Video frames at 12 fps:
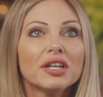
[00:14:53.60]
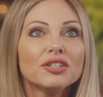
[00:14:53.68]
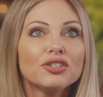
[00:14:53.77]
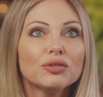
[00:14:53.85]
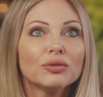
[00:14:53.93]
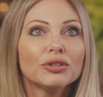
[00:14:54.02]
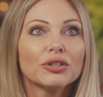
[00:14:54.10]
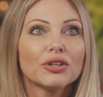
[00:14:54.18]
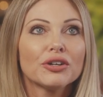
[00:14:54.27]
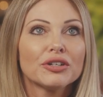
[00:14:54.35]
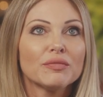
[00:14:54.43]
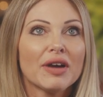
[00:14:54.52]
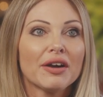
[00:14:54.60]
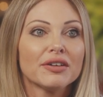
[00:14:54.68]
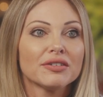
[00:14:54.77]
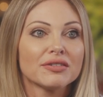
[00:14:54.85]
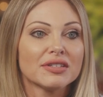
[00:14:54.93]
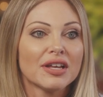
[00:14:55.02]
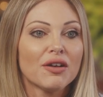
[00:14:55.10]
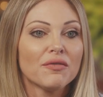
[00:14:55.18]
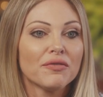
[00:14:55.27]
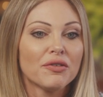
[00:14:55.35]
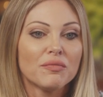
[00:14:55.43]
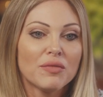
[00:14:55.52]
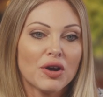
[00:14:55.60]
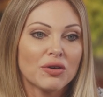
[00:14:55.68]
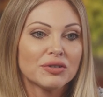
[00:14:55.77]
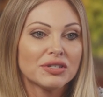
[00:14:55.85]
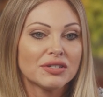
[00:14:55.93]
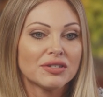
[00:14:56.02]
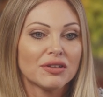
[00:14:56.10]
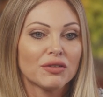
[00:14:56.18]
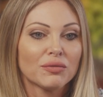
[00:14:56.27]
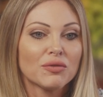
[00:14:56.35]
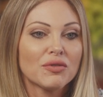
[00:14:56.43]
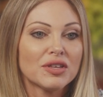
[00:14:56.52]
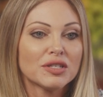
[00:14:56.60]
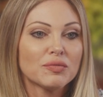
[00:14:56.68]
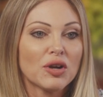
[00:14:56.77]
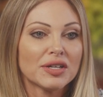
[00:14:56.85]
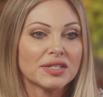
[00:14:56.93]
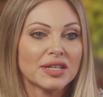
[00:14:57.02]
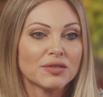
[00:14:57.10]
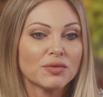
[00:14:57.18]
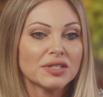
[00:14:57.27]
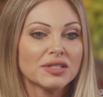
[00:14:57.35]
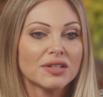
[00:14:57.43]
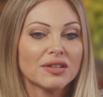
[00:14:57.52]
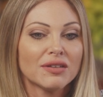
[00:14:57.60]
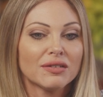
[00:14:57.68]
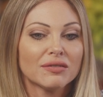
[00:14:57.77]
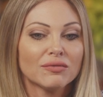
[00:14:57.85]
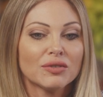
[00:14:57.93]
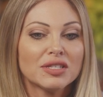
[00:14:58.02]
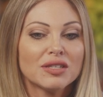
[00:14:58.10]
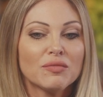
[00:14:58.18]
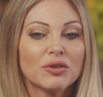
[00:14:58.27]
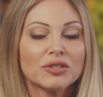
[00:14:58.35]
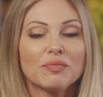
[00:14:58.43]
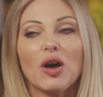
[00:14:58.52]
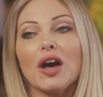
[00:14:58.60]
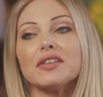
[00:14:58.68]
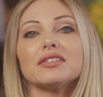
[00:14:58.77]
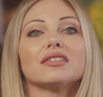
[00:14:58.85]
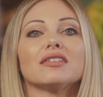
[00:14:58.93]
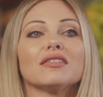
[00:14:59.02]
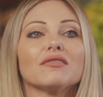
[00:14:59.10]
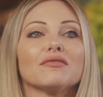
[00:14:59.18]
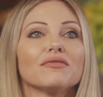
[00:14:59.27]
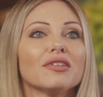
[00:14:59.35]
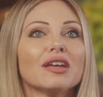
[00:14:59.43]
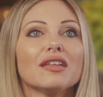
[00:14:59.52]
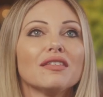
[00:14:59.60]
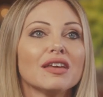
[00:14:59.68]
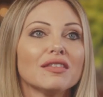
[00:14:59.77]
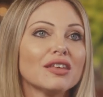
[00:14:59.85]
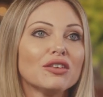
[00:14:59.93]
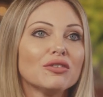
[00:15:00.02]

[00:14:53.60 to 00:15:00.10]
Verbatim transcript: did you learn about yourself the most through this process? What's the what's the most positive thing that